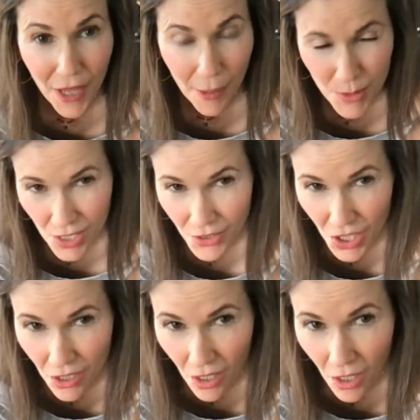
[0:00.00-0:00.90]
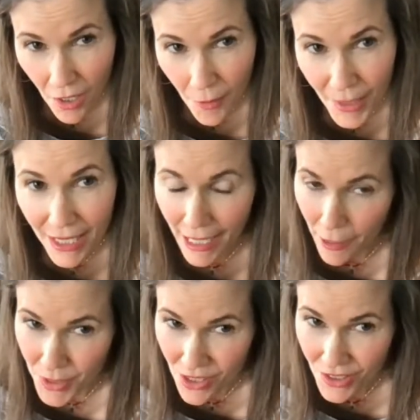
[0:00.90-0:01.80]
Amazon.com and
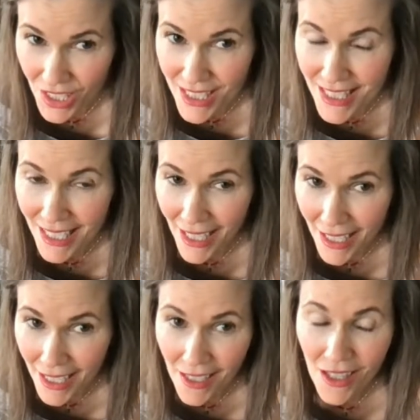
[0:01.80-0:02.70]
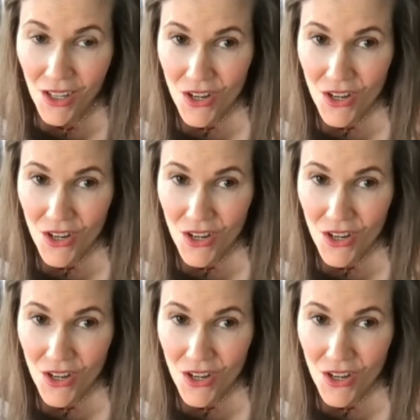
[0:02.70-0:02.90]
Amazon.ca